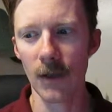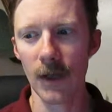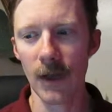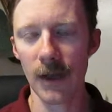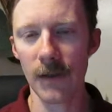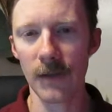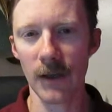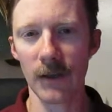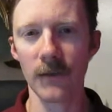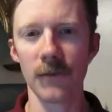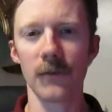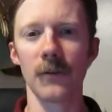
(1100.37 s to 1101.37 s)
And the
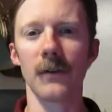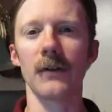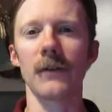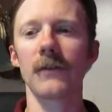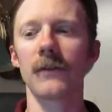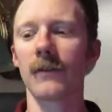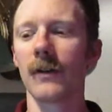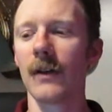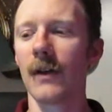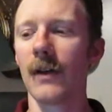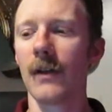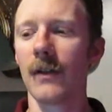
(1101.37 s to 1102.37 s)
answer is,
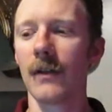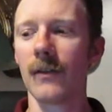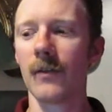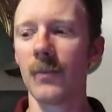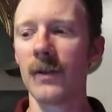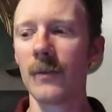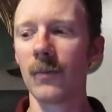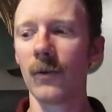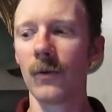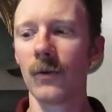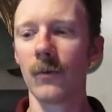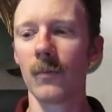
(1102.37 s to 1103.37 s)
the
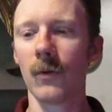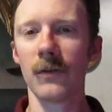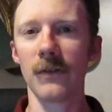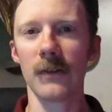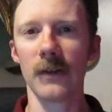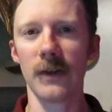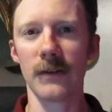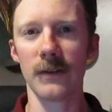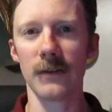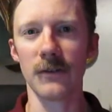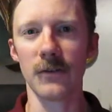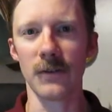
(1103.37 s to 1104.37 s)
people most likely
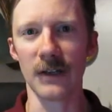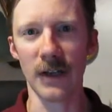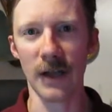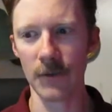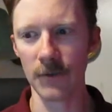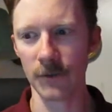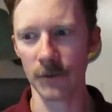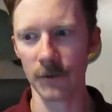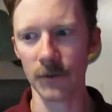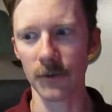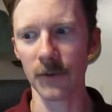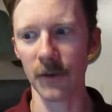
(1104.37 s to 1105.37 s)
to encounter
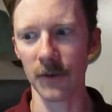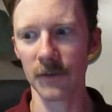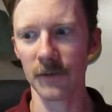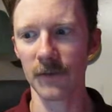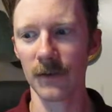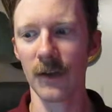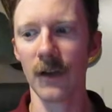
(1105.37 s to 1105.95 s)
cougars